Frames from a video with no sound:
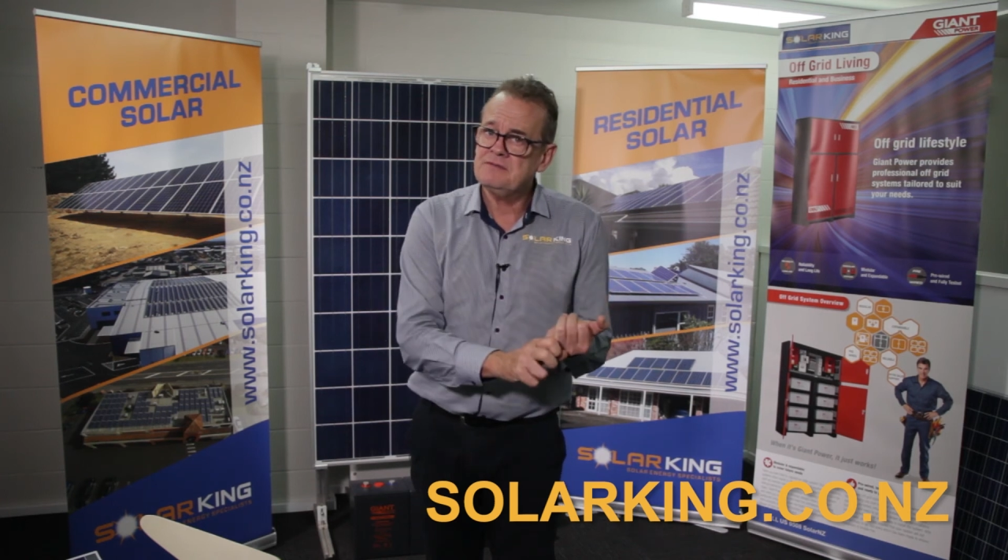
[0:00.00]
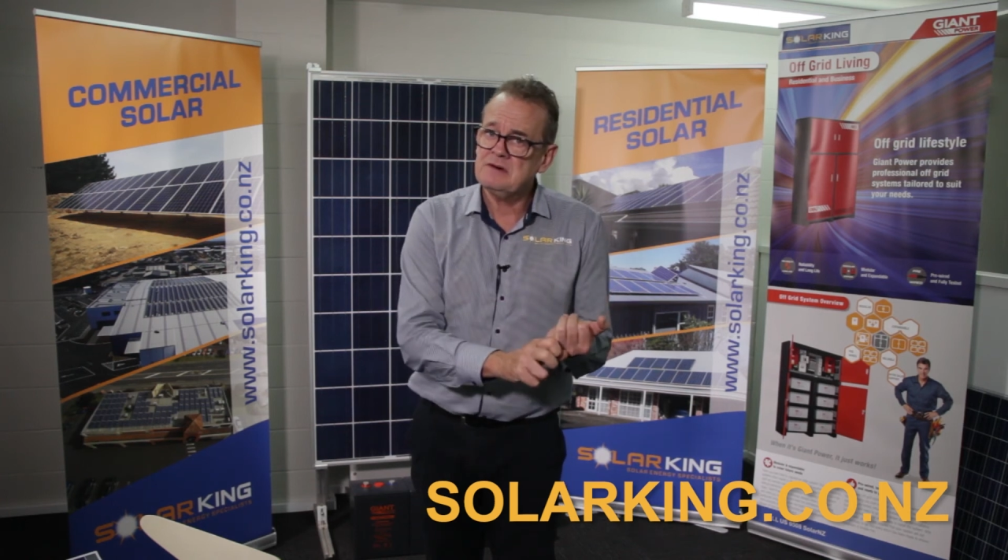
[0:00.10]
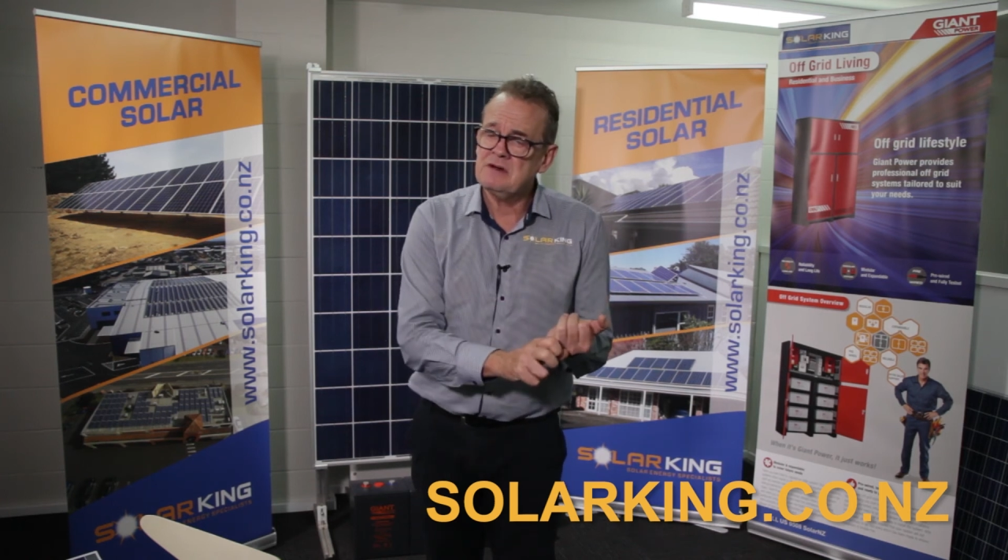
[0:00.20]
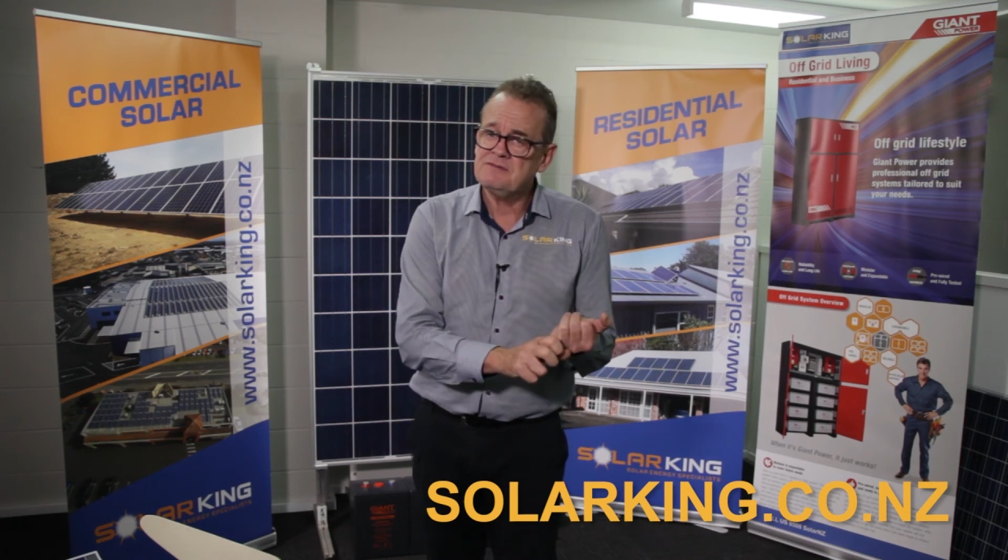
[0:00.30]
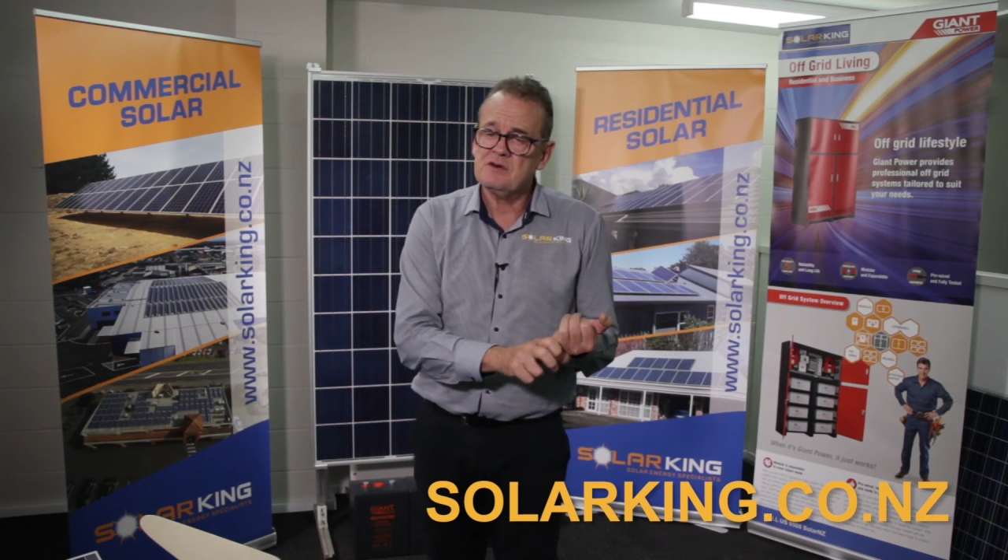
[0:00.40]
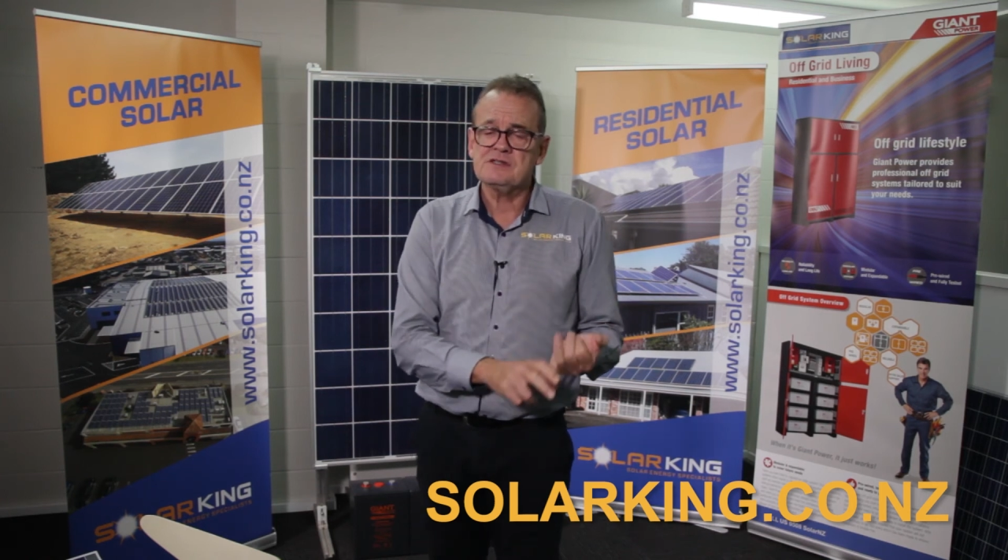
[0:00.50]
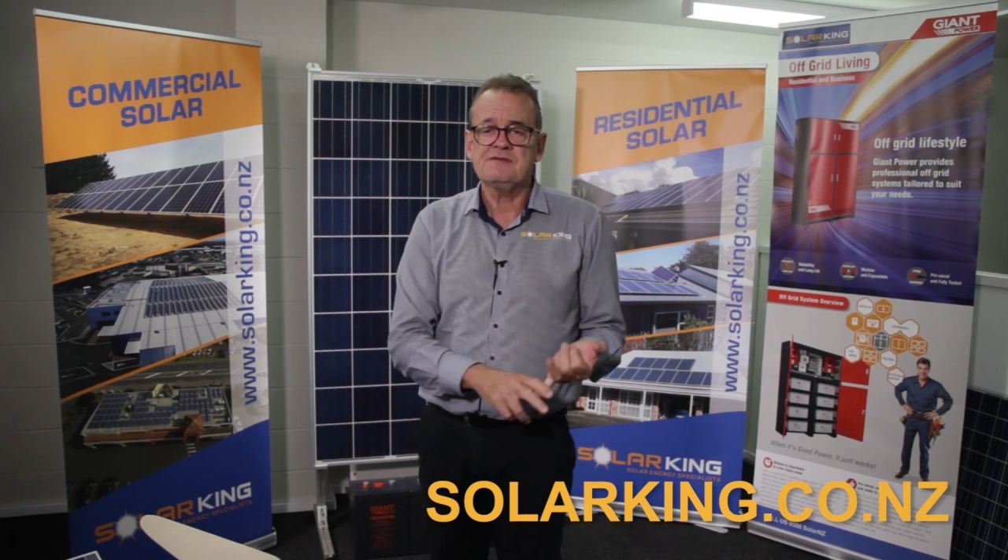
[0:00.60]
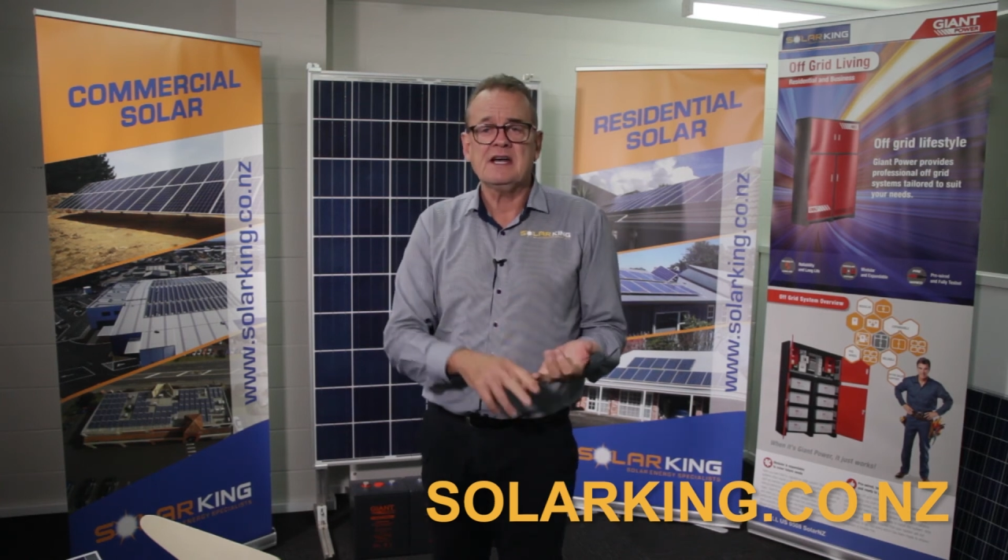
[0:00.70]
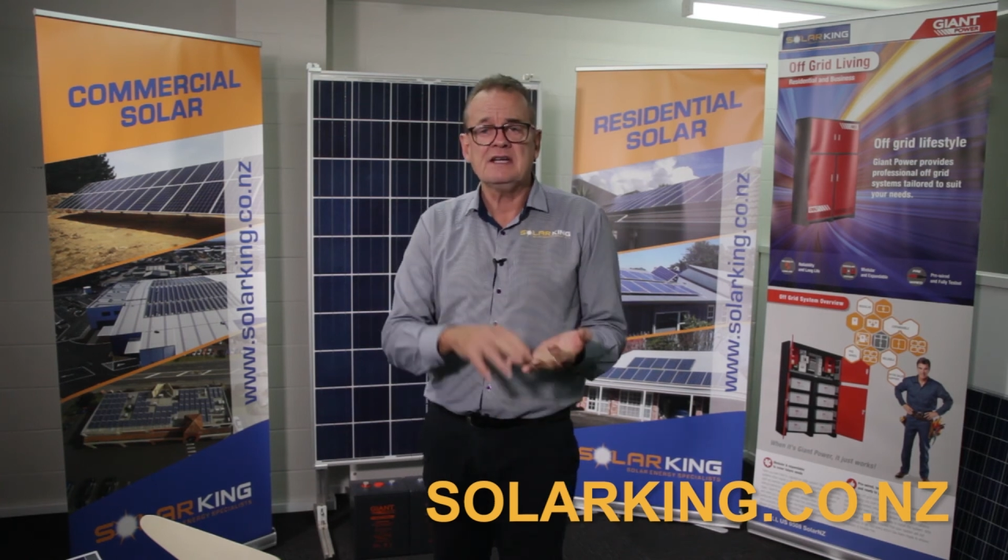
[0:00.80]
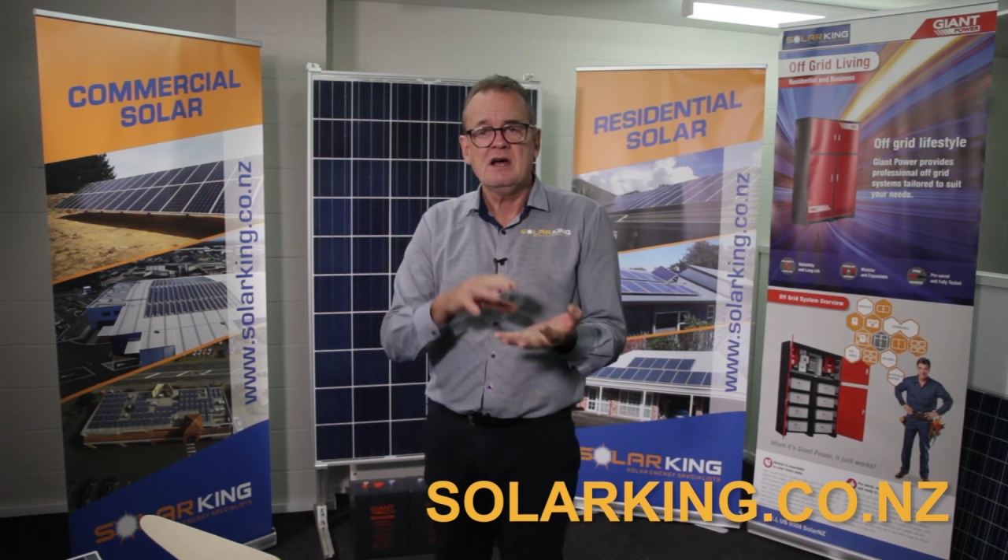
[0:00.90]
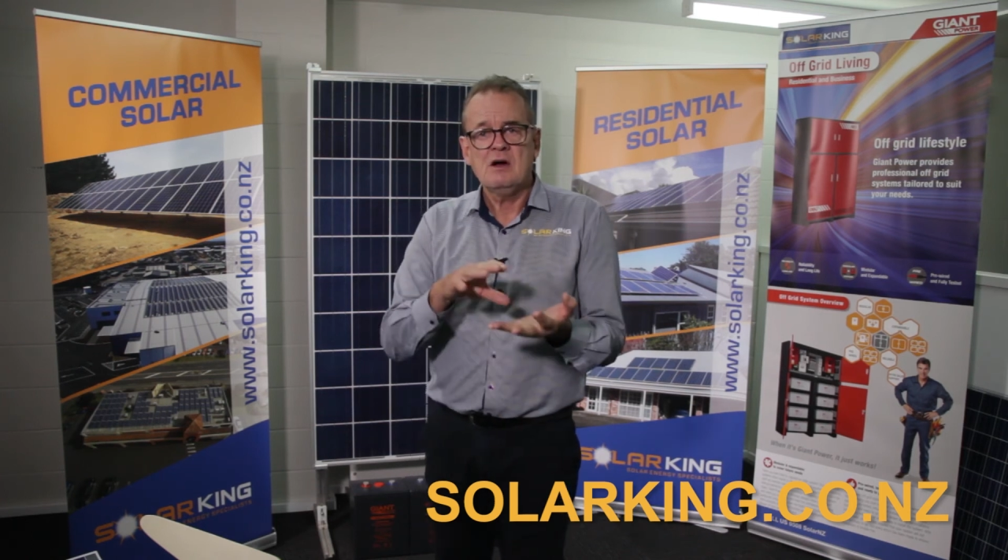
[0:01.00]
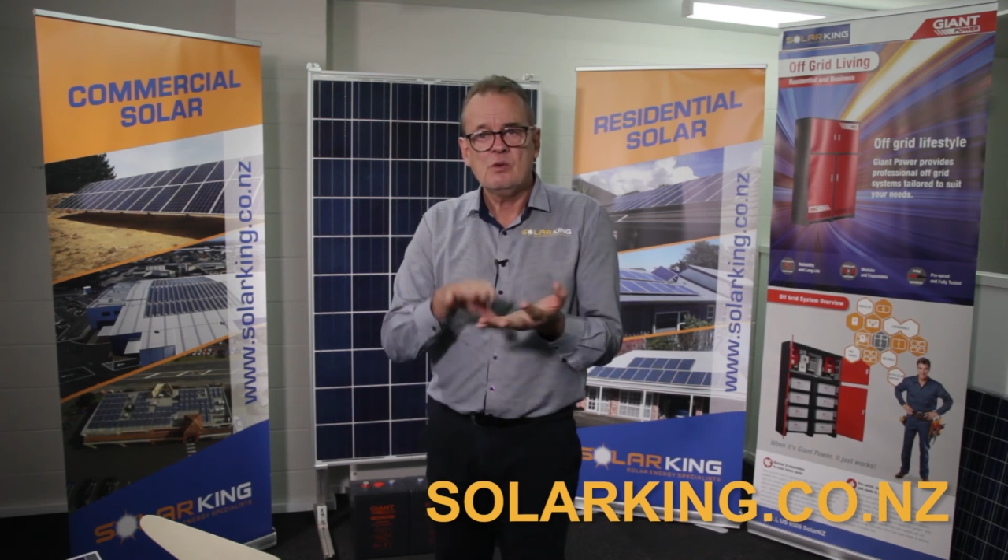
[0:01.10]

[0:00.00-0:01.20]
ferrophosphate,